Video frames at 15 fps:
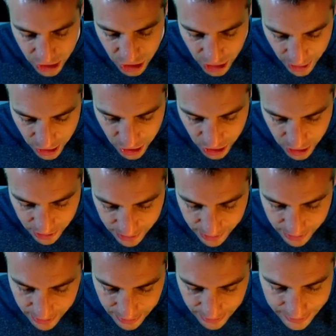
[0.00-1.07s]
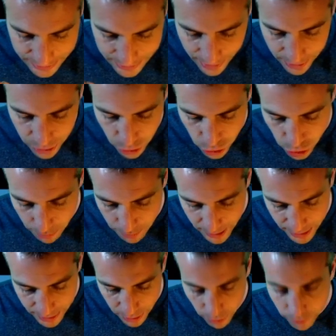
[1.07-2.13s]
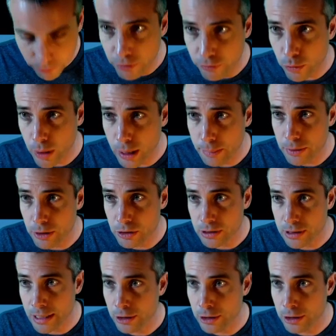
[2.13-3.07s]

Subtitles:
changes inside the domain of the variables,